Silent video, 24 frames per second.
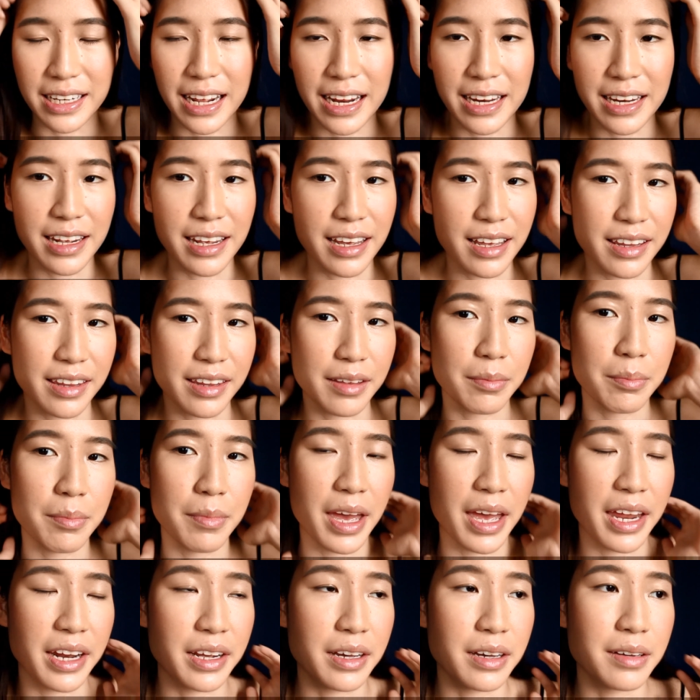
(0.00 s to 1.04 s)
any other
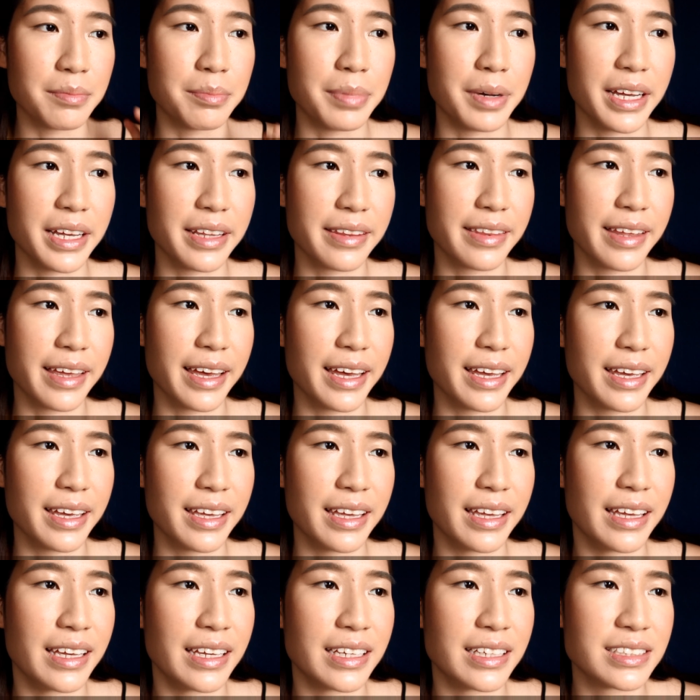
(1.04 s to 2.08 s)
manner but that
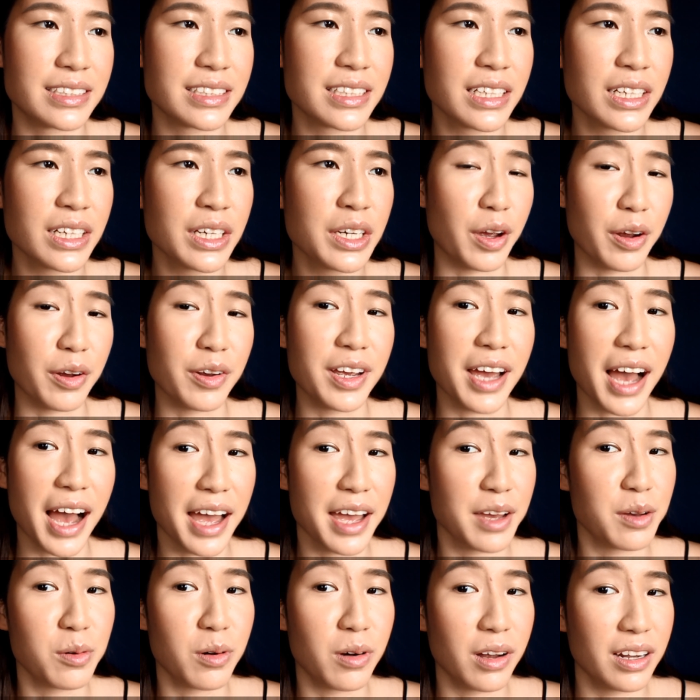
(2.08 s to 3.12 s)
it is very
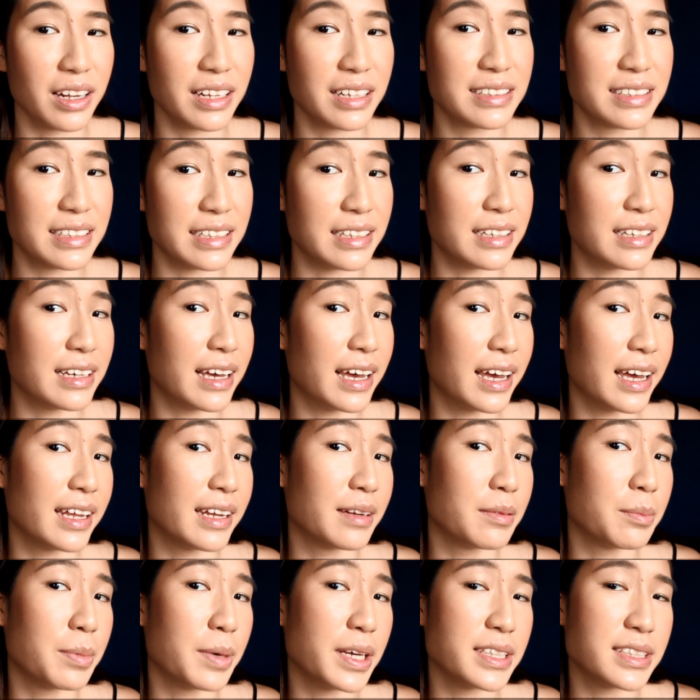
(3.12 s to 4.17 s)
high quality,
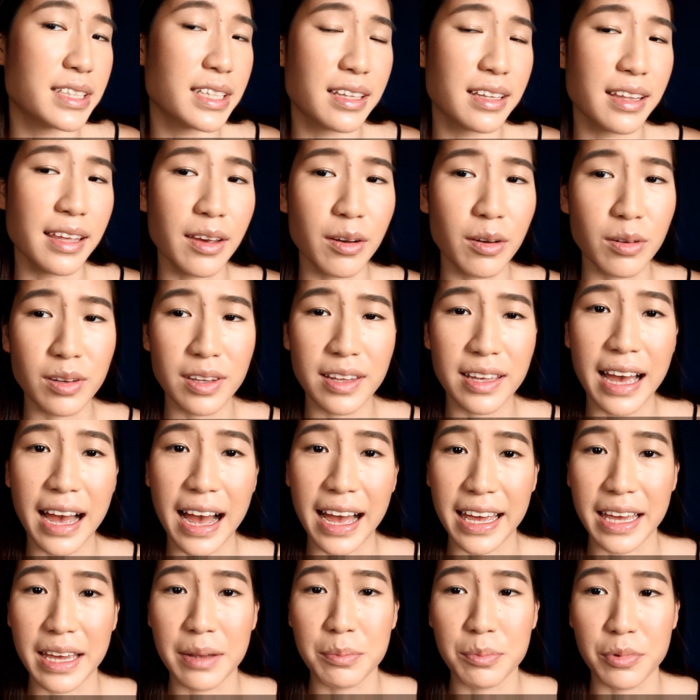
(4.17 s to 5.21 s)
and basically only
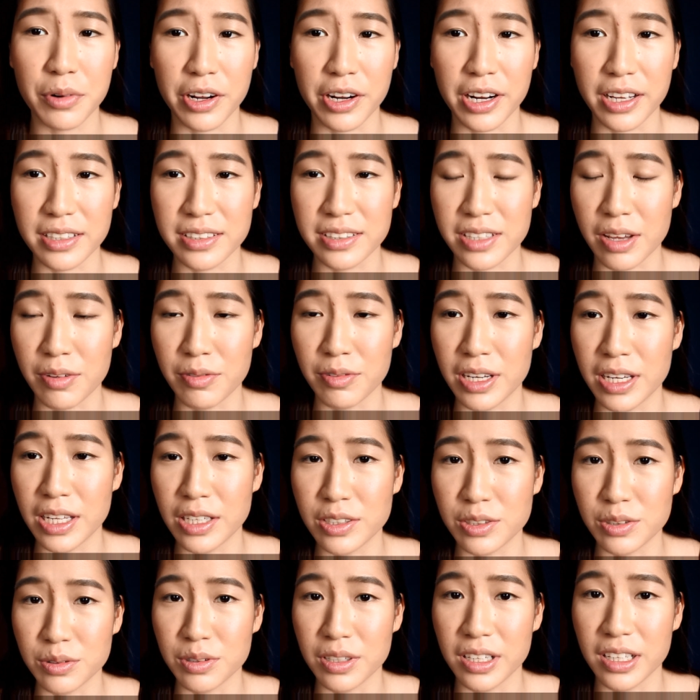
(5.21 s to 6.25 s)
high-end products can really
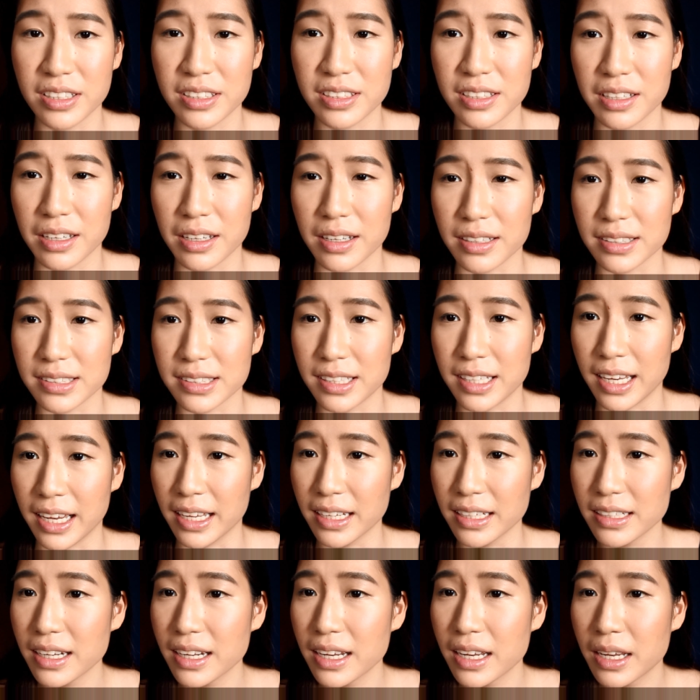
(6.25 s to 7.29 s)
do this to your
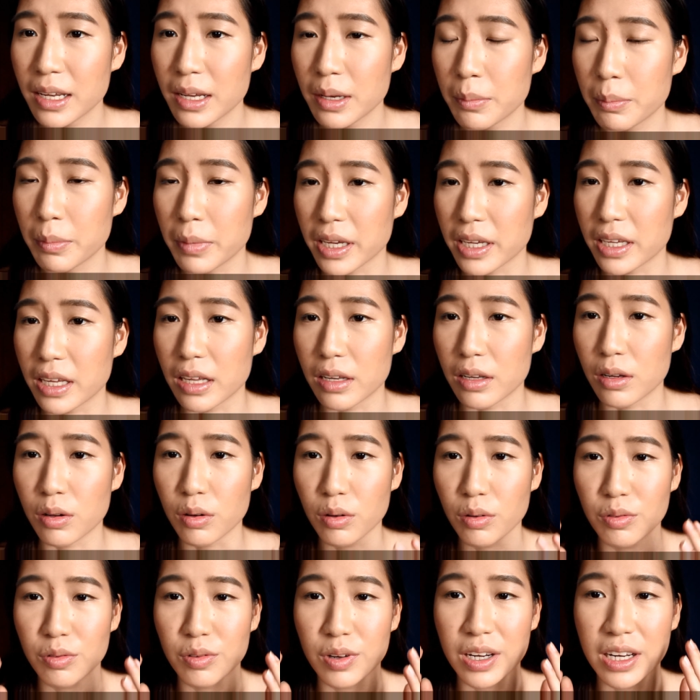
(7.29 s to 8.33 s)
skin, make it
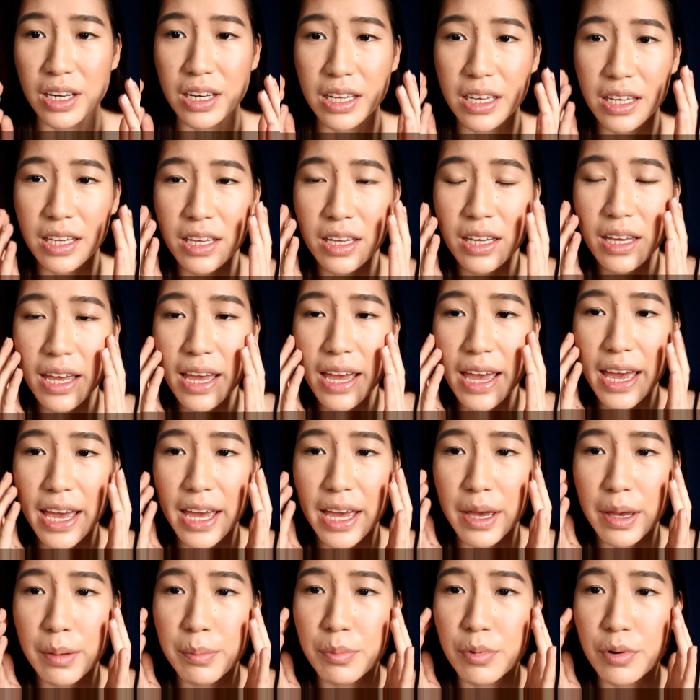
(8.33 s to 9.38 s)
look really
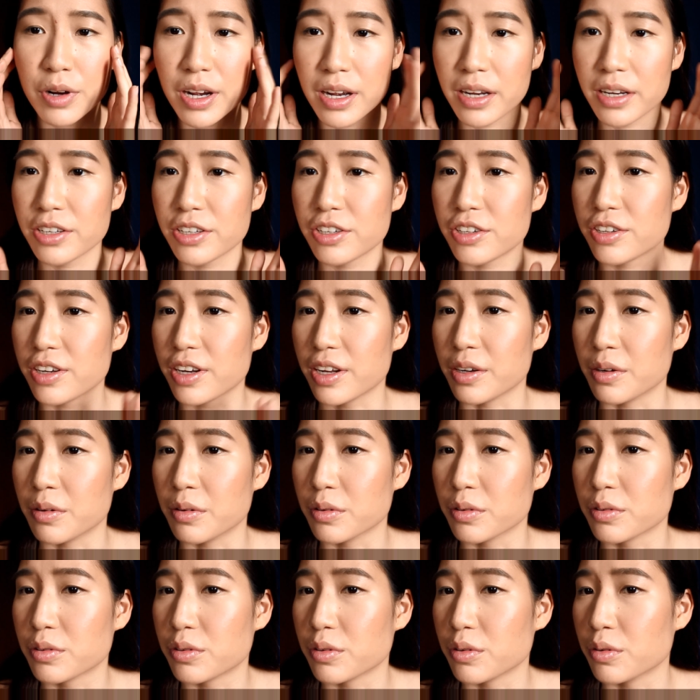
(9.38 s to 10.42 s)
airbrushed and
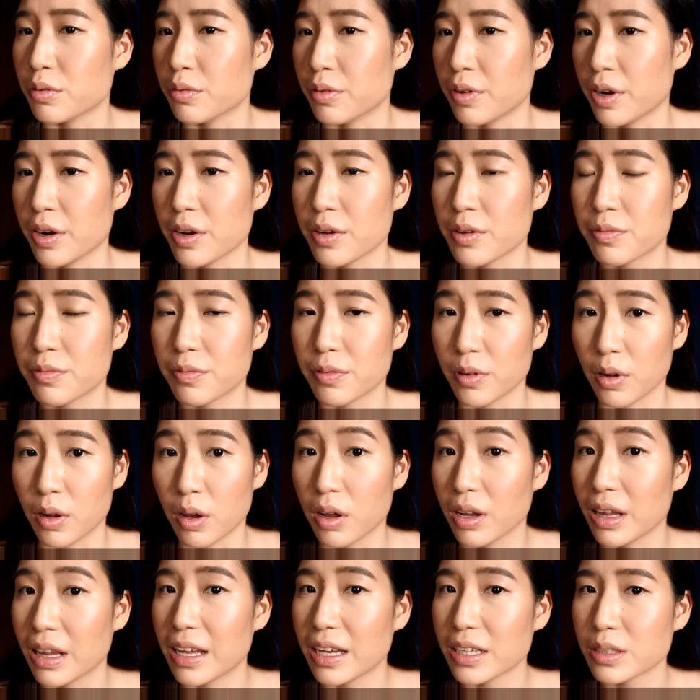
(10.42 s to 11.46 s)
also very
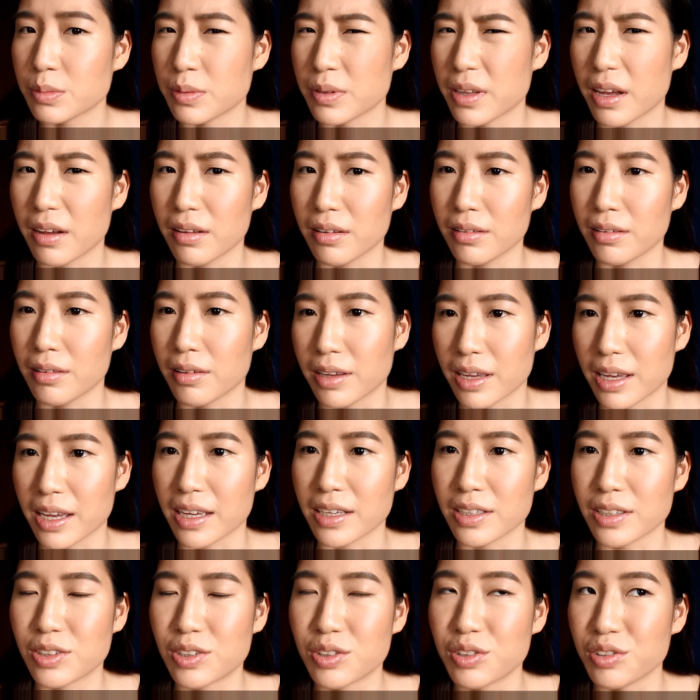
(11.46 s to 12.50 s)
flawless without
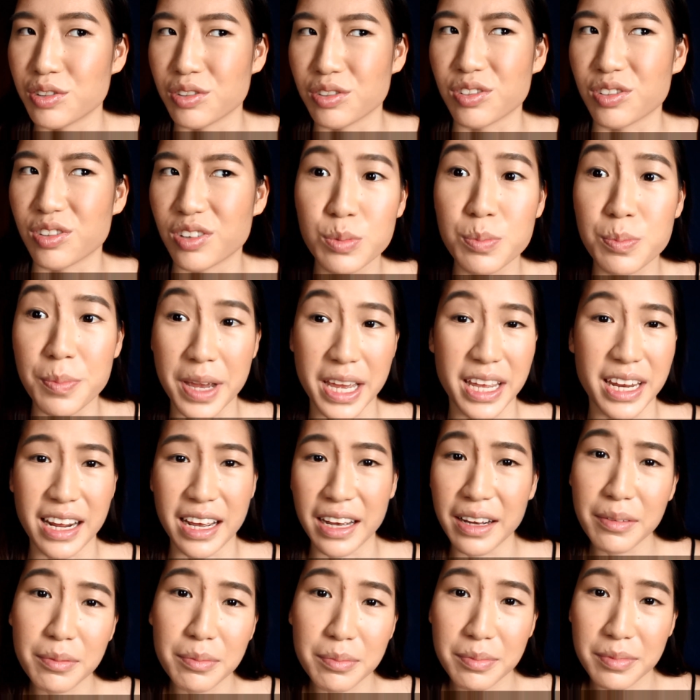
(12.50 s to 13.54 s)
looking too made
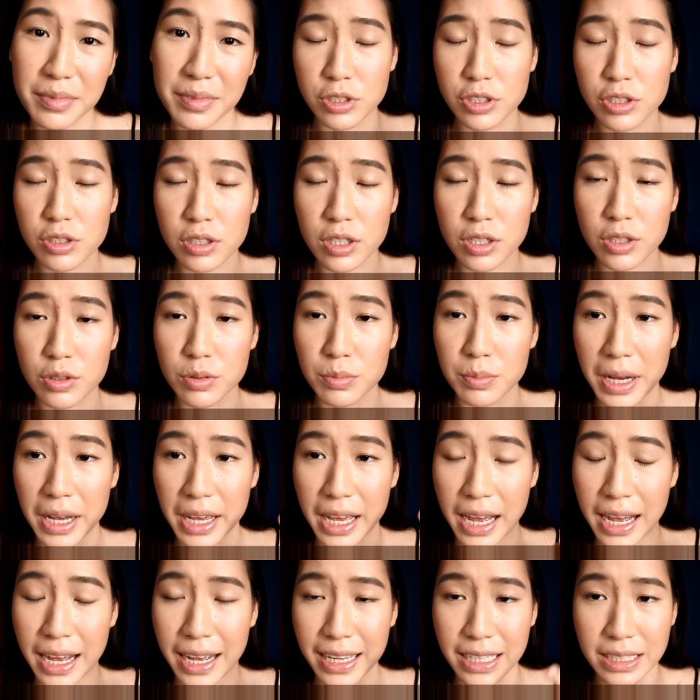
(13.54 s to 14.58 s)
up. Just gonna do my
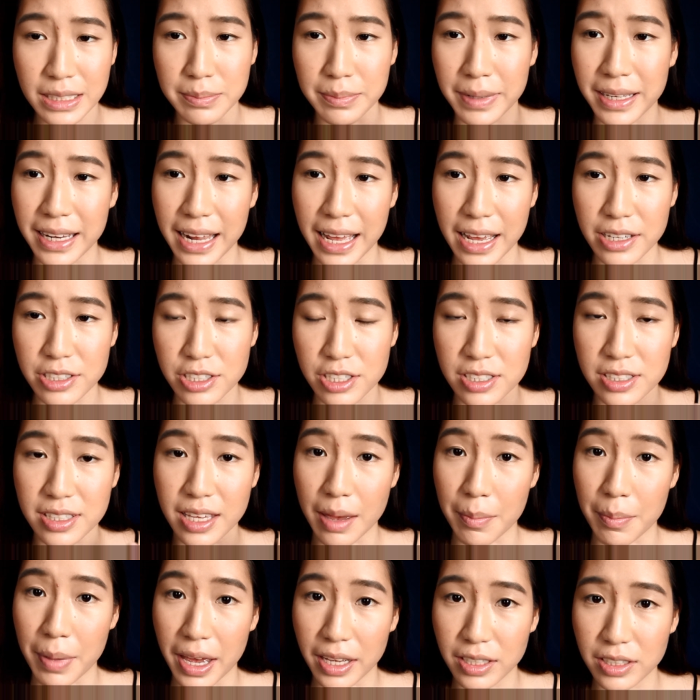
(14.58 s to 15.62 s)
eyes, my lashes,
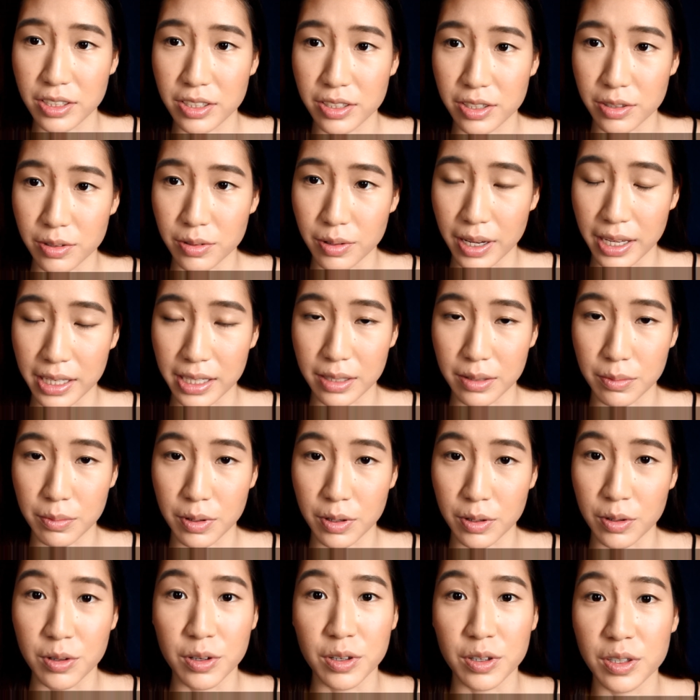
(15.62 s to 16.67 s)
get back to you, and we're
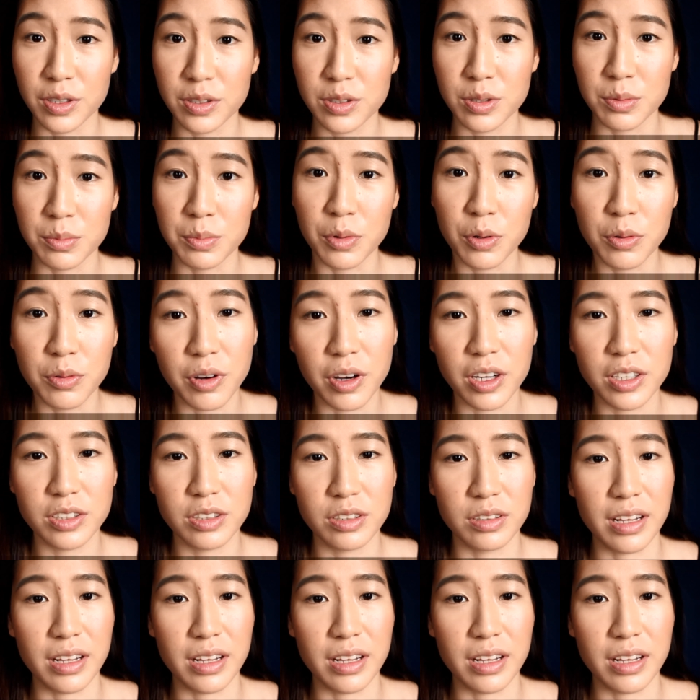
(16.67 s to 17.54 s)
going to move on to